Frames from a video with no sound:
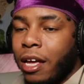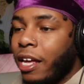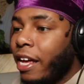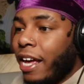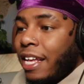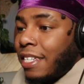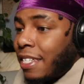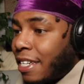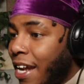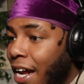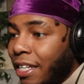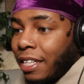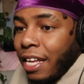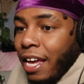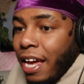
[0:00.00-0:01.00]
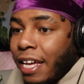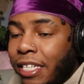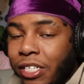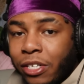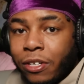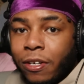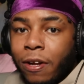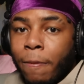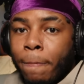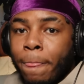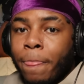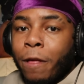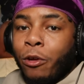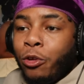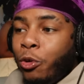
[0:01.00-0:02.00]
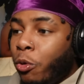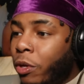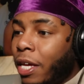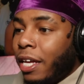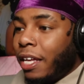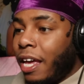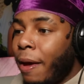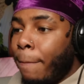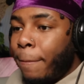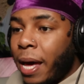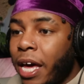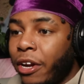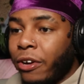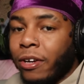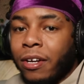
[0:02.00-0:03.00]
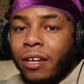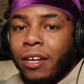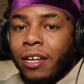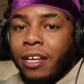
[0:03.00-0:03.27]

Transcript: It's not the answer. You can get better.